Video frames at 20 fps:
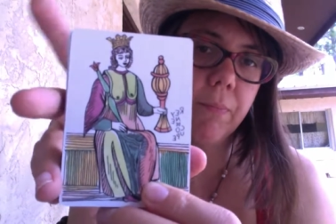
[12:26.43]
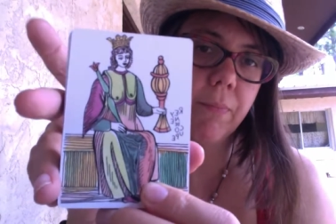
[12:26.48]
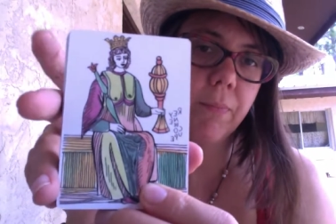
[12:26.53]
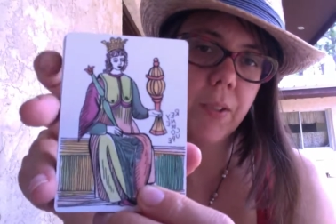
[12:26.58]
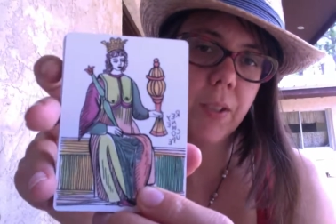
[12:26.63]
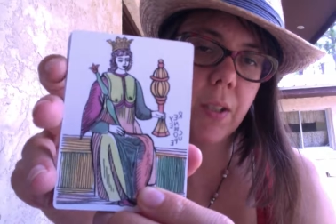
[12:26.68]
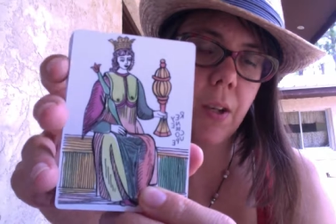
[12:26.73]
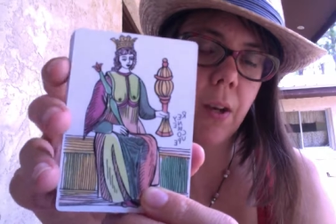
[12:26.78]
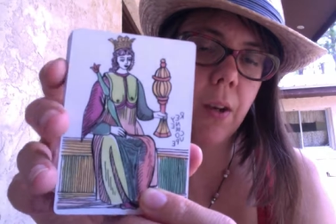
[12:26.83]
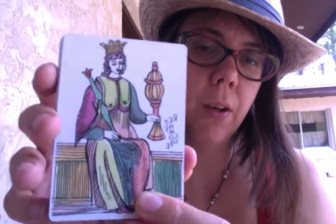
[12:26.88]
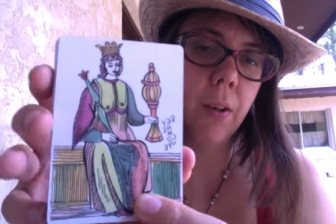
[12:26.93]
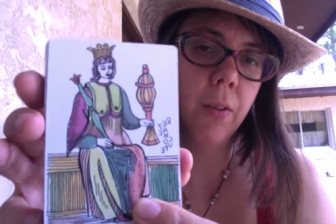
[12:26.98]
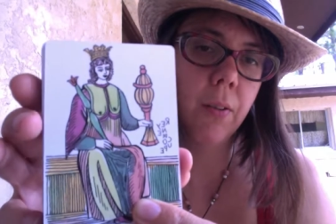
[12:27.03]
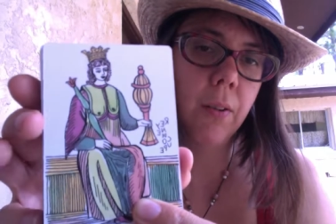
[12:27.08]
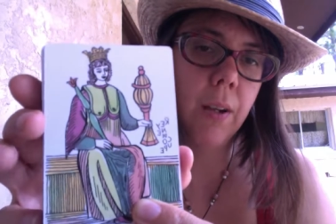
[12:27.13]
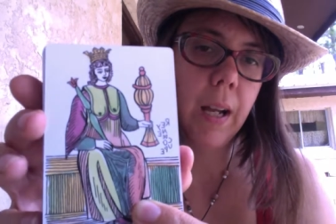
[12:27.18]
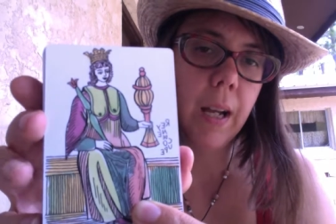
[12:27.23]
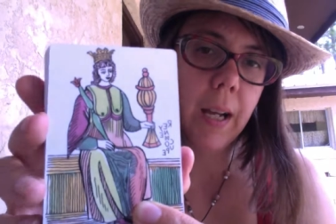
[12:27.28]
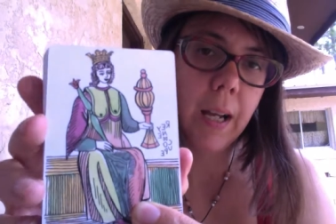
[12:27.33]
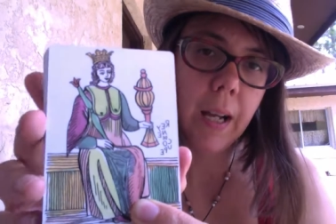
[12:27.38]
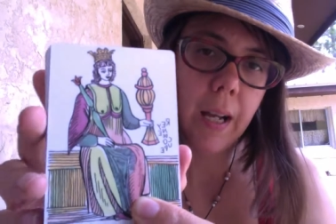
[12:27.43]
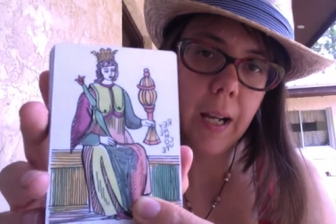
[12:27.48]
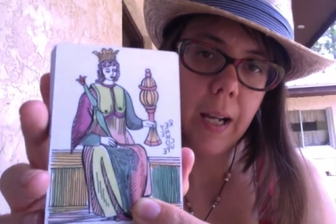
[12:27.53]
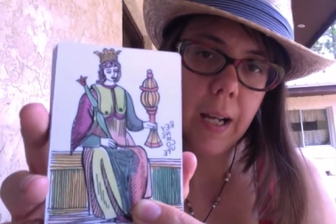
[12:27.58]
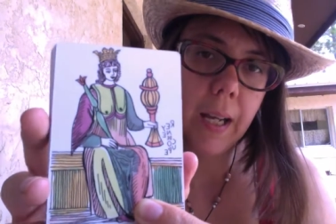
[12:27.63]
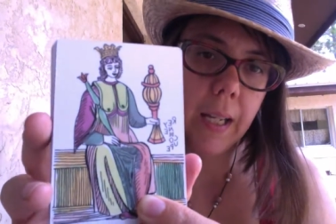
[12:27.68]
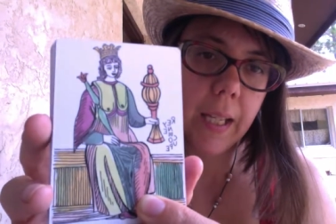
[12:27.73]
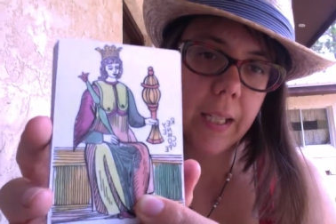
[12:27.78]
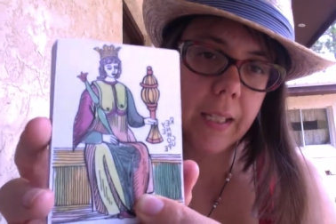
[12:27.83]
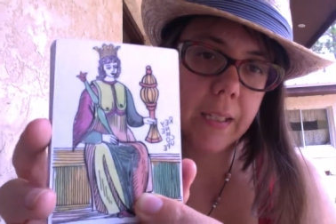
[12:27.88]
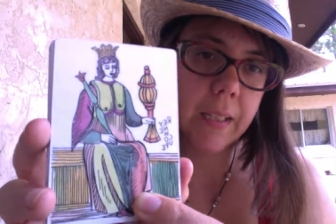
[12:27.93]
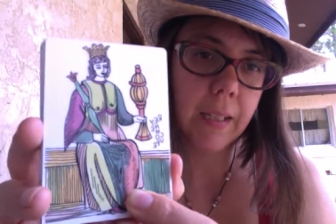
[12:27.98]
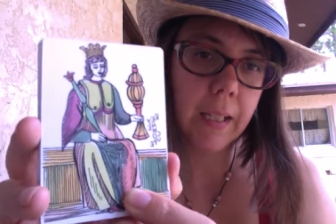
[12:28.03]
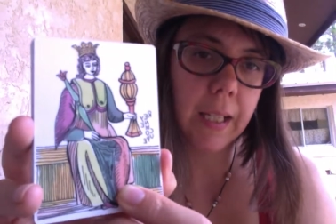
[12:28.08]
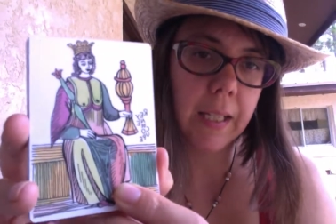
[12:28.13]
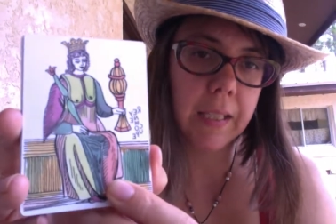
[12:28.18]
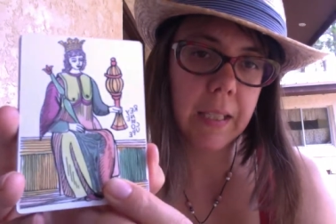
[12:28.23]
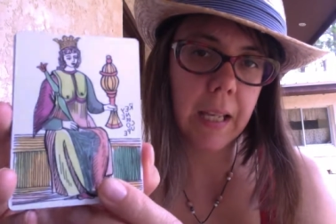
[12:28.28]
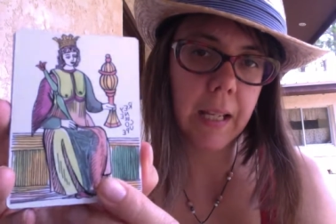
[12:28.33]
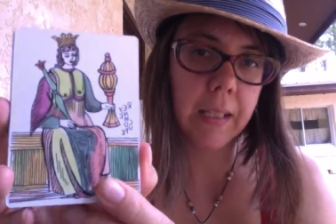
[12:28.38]
so, it's
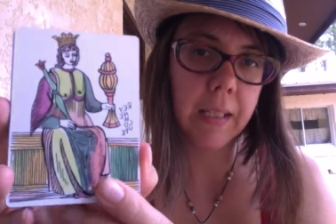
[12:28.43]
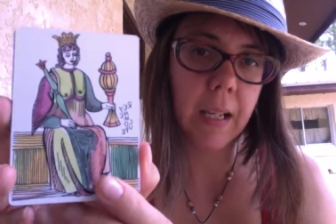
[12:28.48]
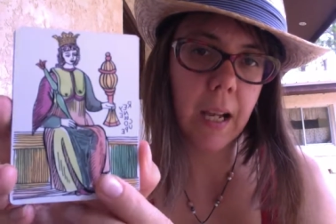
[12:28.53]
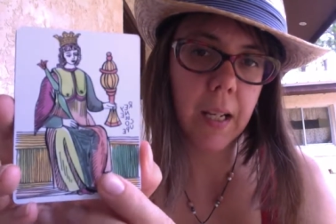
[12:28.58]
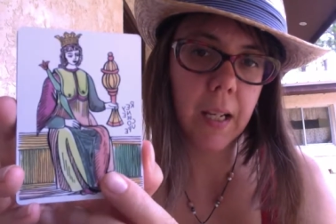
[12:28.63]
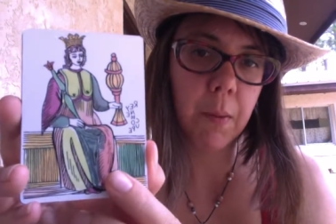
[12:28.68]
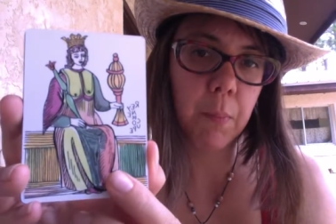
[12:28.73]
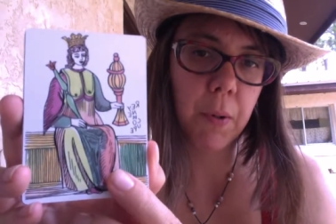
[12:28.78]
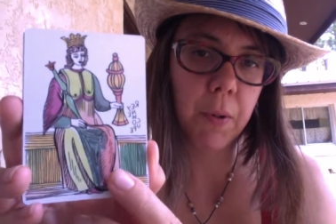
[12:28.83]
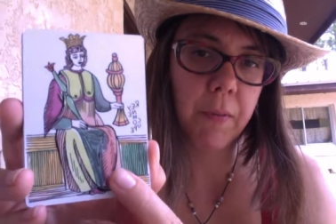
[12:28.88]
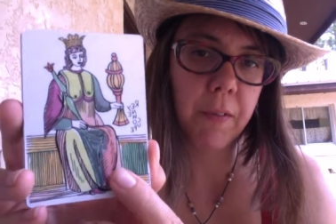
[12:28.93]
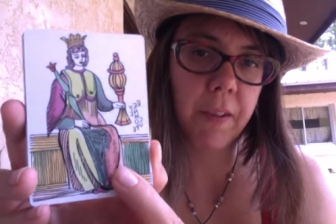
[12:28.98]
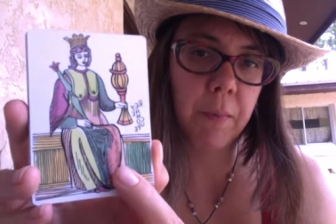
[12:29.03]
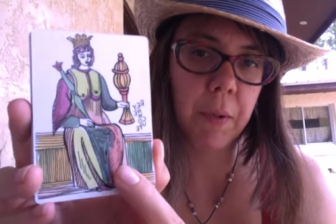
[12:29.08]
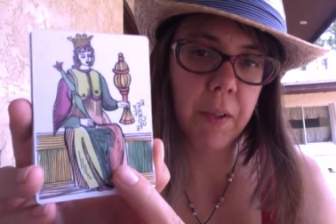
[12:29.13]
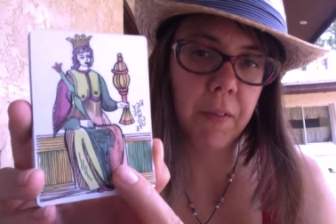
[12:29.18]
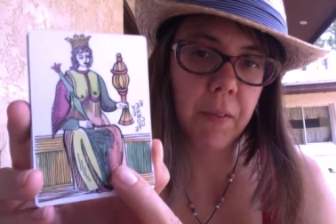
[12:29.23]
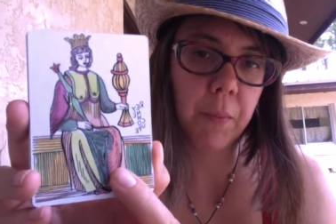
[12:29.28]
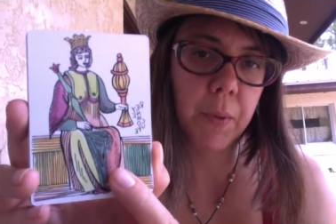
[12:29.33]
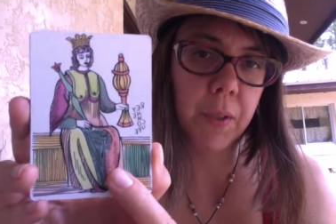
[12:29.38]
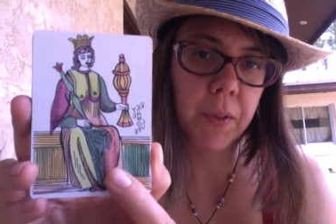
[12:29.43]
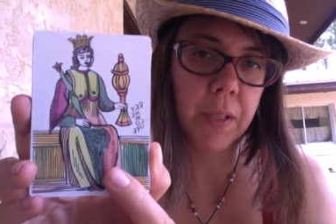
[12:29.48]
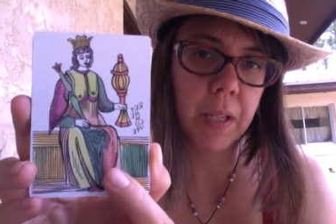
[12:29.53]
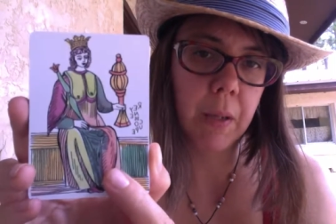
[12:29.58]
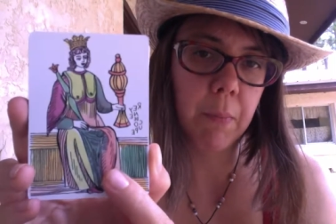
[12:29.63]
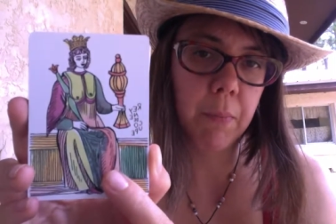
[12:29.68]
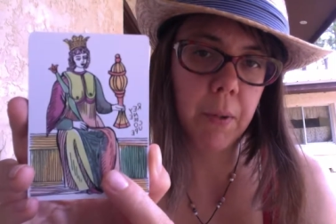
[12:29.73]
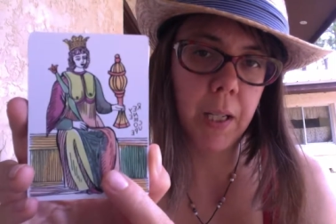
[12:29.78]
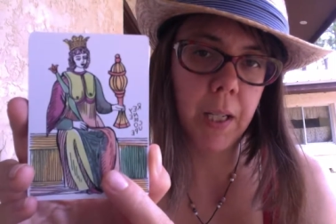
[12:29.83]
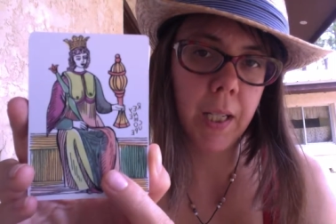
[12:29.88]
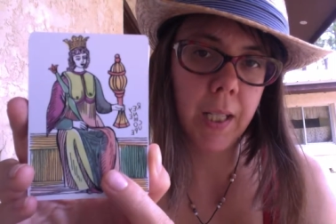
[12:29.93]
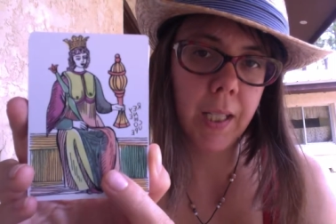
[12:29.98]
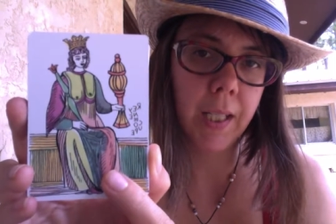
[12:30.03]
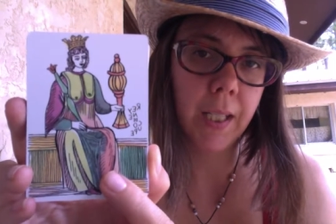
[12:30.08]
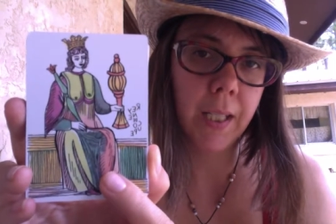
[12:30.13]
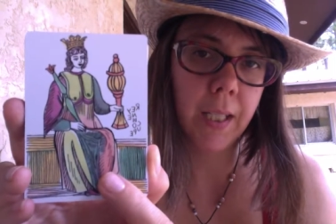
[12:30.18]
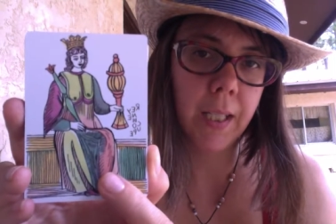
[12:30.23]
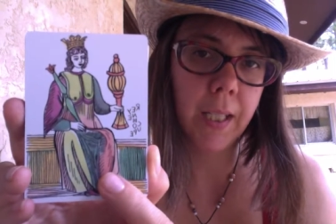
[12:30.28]
like I said, it's not going to prevent me from using it, but